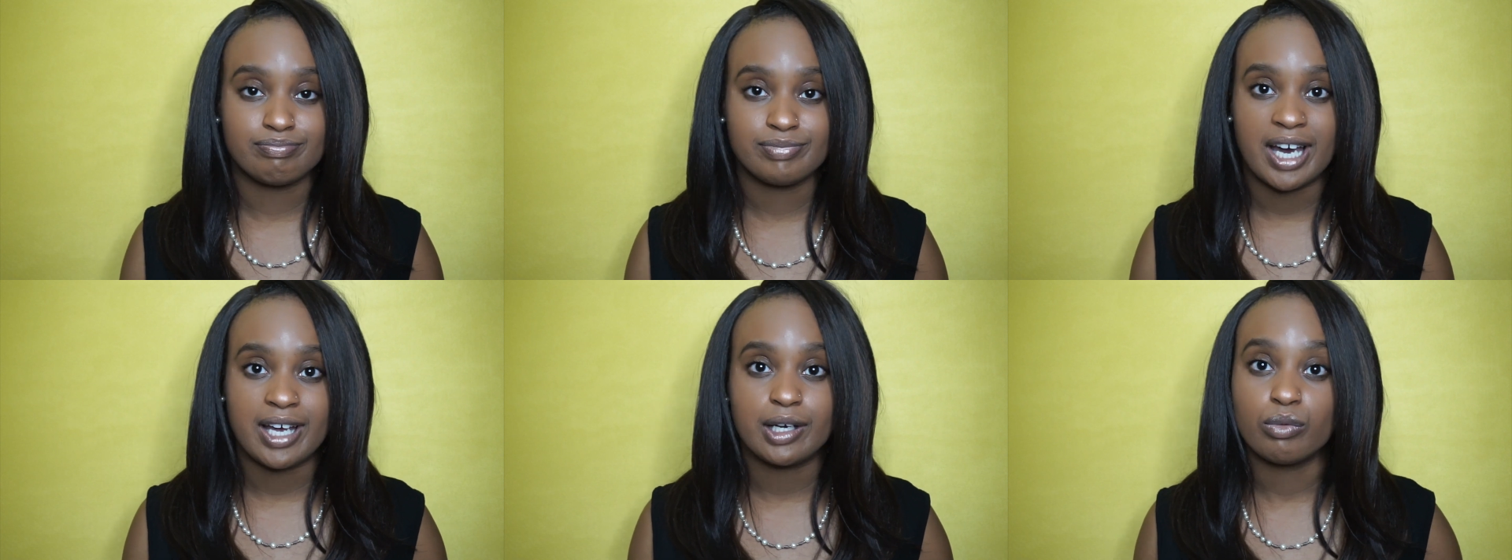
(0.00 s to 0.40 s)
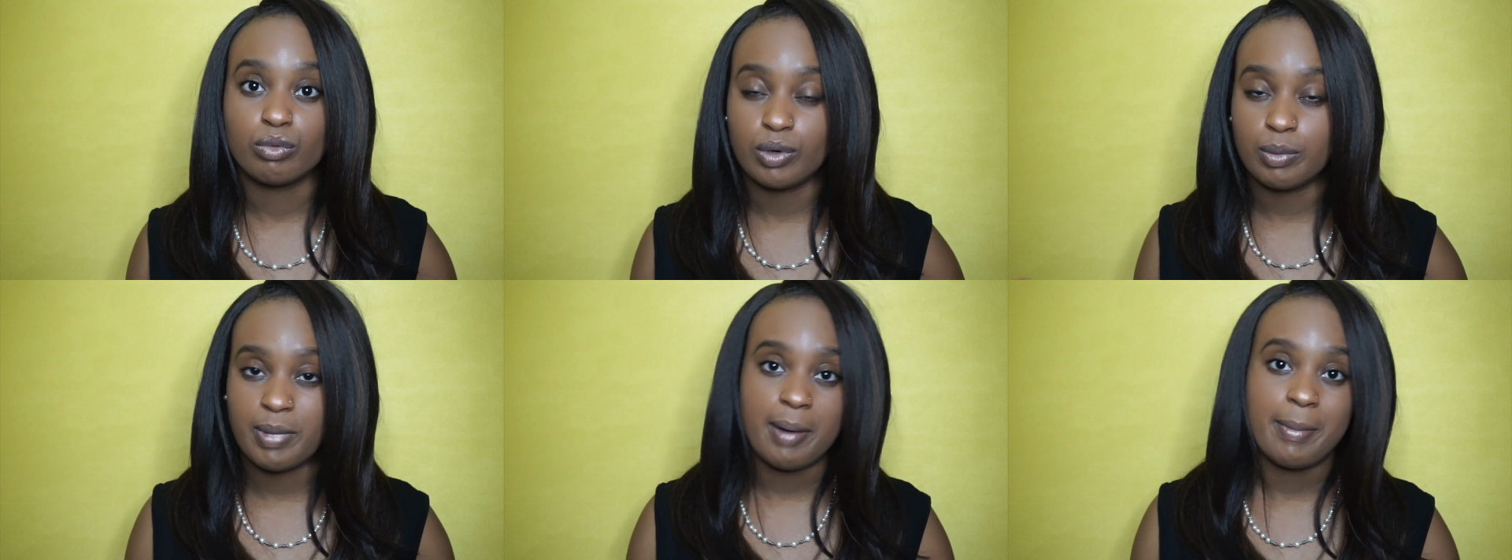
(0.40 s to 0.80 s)
kind of
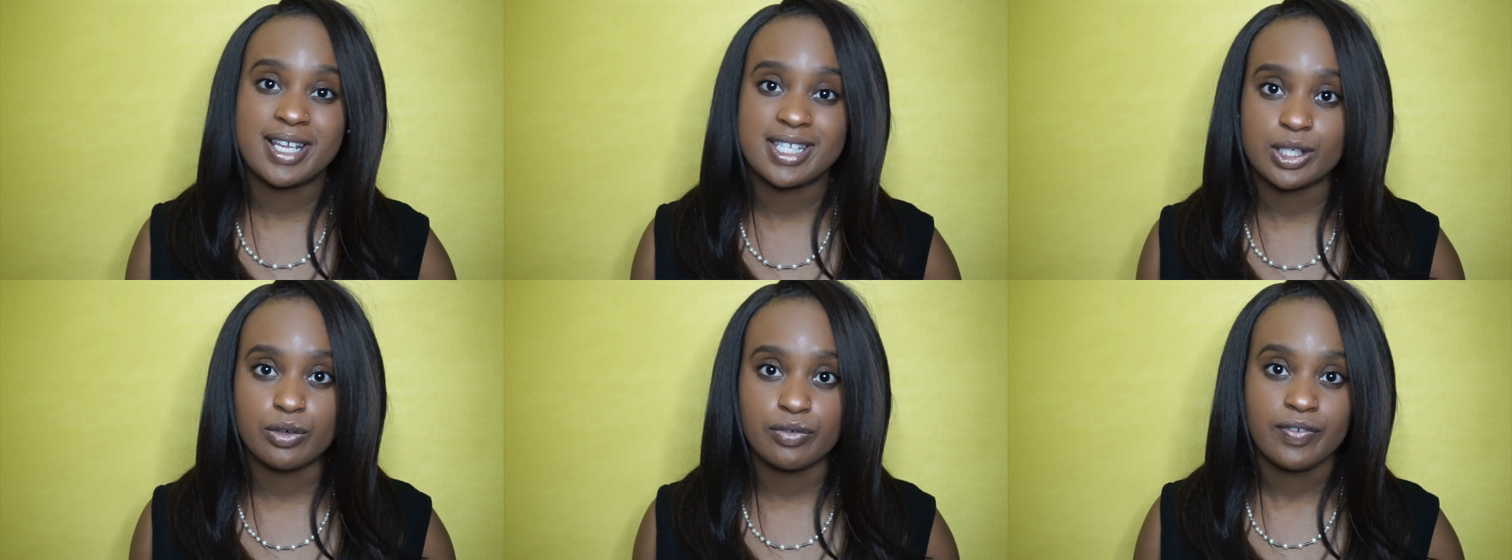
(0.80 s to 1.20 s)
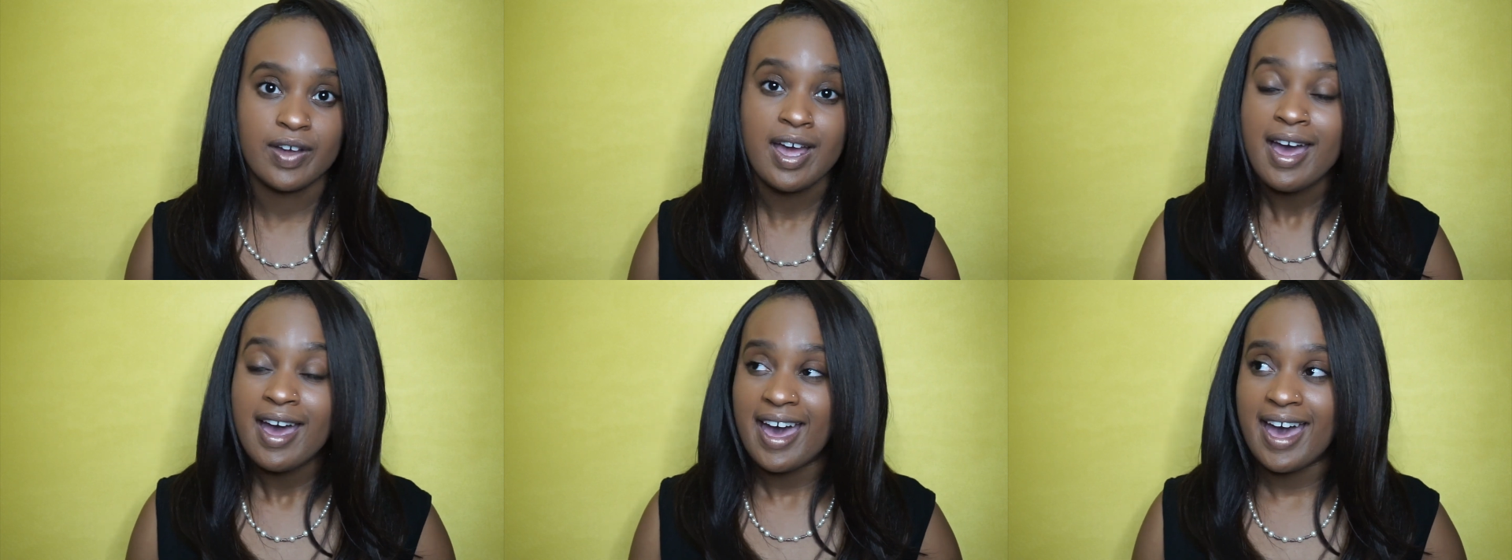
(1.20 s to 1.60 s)
remind myself,
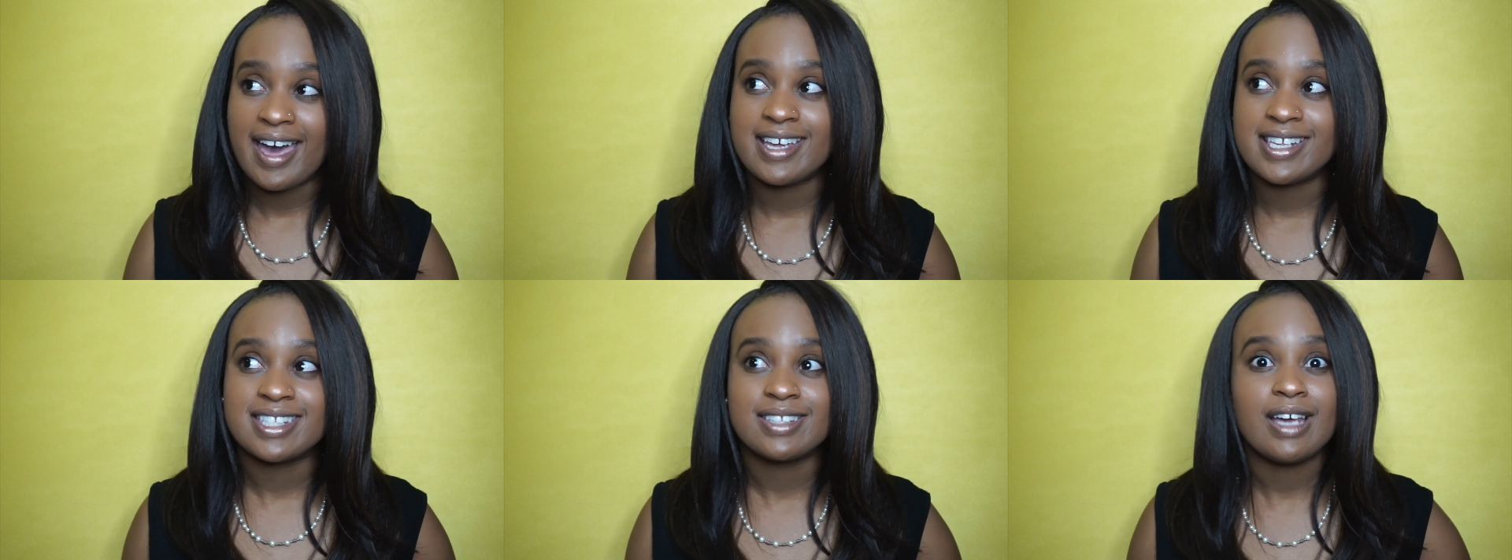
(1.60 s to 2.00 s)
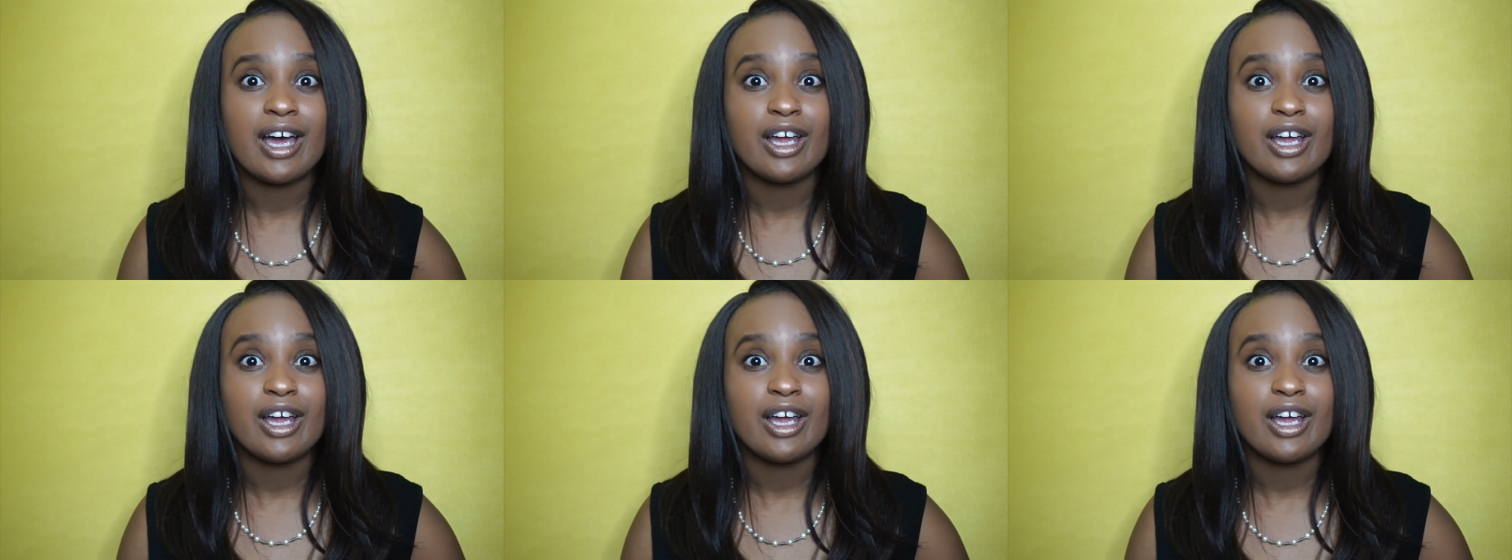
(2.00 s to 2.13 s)
as